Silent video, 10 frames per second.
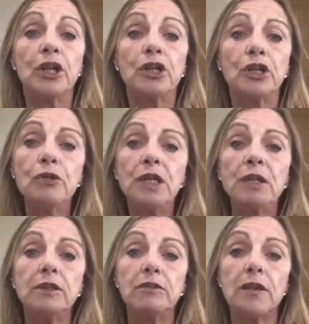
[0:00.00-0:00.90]
you need
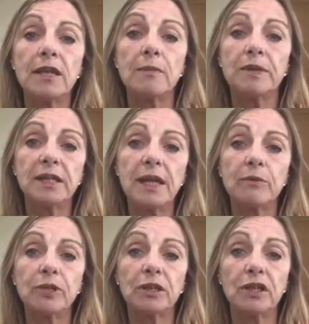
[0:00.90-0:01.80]
to create the
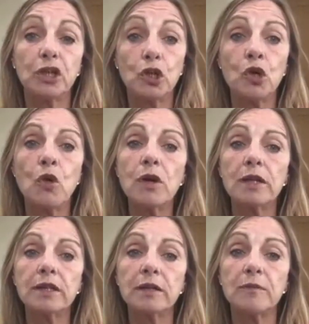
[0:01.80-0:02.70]
perception that your
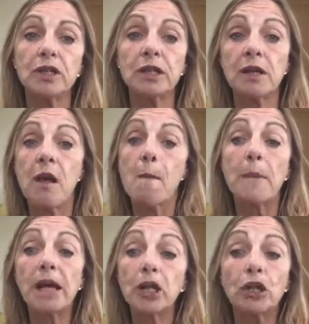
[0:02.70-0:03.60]
customers
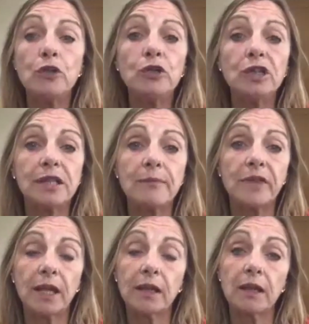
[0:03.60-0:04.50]
might lose
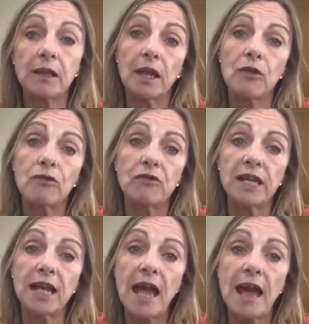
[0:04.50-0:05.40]
something that they
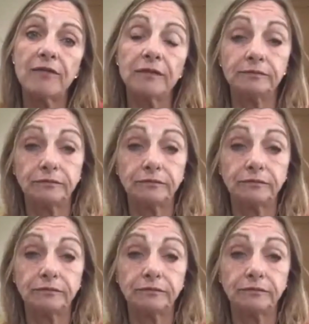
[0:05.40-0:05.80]
already have.